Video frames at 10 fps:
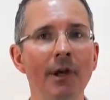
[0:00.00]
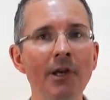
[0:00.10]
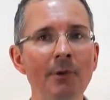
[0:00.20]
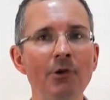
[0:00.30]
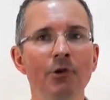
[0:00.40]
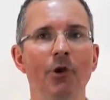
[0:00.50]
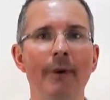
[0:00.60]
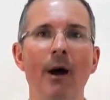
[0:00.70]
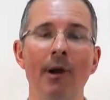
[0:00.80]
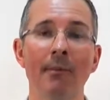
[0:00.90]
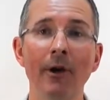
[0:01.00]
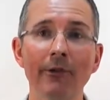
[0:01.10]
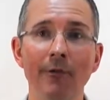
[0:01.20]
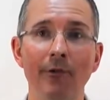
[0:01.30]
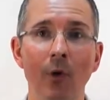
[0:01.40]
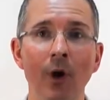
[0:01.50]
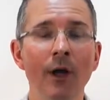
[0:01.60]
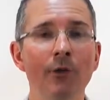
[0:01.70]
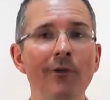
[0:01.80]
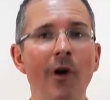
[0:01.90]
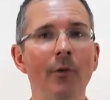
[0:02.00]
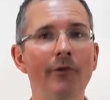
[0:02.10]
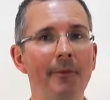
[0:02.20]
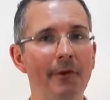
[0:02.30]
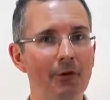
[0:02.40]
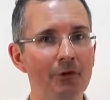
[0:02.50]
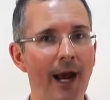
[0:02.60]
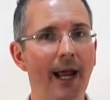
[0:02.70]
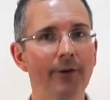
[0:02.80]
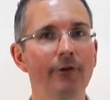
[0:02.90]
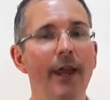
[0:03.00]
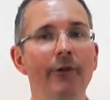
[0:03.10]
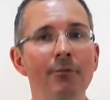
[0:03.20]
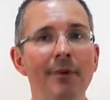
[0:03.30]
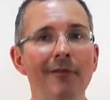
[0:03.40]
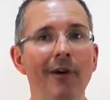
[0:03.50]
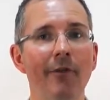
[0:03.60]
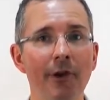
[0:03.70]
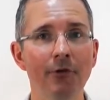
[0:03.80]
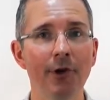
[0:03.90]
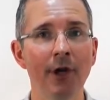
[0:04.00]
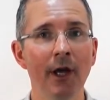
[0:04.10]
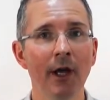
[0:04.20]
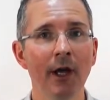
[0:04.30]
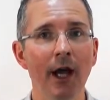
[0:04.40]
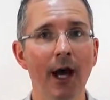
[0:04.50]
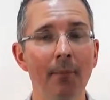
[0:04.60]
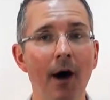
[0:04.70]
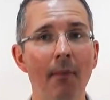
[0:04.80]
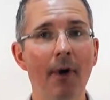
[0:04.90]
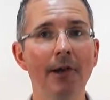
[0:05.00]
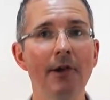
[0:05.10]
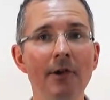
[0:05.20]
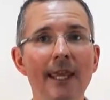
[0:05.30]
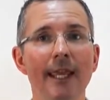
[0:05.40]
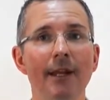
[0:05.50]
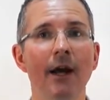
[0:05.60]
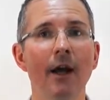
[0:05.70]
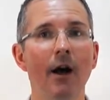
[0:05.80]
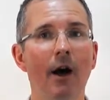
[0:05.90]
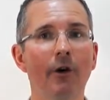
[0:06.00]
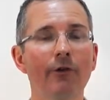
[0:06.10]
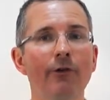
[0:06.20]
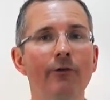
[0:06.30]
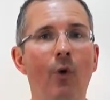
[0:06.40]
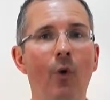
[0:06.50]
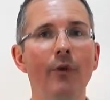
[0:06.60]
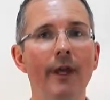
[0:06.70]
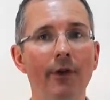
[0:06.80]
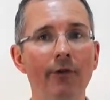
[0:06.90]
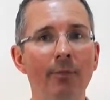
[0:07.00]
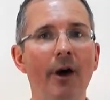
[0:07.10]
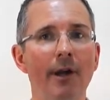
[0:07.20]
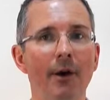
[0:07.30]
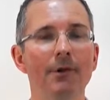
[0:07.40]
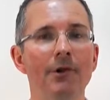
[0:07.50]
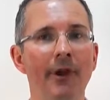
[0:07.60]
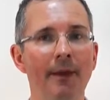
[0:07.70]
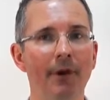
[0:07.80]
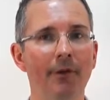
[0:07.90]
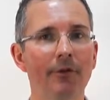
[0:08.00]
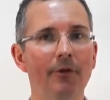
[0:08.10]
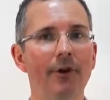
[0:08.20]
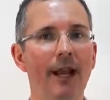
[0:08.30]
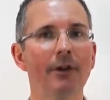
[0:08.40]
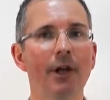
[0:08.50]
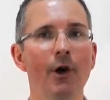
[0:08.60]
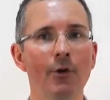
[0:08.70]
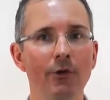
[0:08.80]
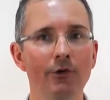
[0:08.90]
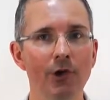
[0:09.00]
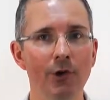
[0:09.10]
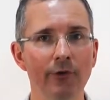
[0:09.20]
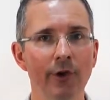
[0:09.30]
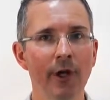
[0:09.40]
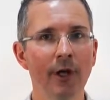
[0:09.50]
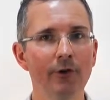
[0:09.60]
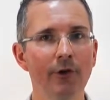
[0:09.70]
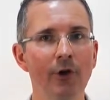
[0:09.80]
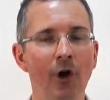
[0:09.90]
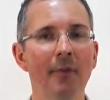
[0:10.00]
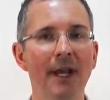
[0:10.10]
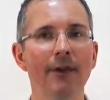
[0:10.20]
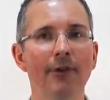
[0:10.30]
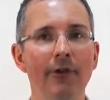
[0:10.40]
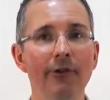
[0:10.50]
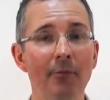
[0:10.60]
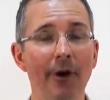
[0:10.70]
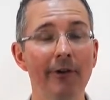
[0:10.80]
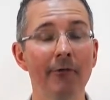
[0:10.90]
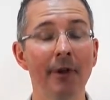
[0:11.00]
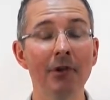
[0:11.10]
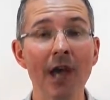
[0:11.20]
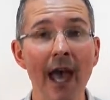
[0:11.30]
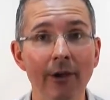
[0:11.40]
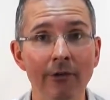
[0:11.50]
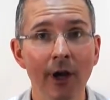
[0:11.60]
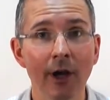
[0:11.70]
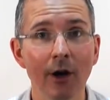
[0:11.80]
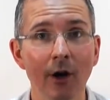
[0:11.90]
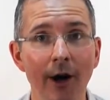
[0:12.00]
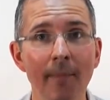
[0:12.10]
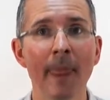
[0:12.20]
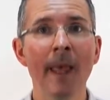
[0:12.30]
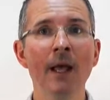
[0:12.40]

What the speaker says: So I need to be sure about what I'm asking for. So if I want something that tracks the S&P 500, I might indeed ask for the spider, which is named after the three-letter code that's used to denominate it and separate it from other shares. All right.